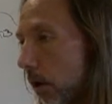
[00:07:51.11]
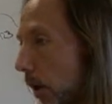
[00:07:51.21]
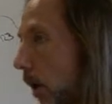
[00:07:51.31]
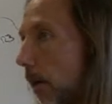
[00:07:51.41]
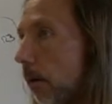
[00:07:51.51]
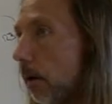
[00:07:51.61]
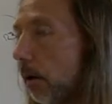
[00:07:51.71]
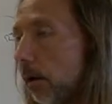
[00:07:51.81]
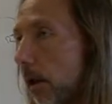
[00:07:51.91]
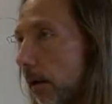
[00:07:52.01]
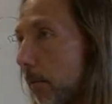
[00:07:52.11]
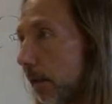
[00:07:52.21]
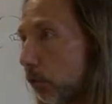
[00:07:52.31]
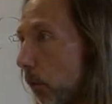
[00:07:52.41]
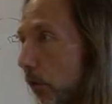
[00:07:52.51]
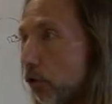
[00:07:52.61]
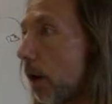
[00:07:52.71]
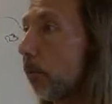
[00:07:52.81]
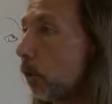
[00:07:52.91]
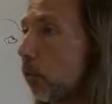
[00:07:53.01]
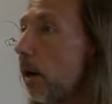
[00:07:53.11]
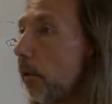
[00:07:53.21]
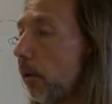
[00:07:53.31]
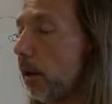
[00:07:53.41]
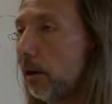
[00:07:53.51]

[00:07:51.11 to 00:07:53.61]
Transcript: uh, like mess with jumpers or anything.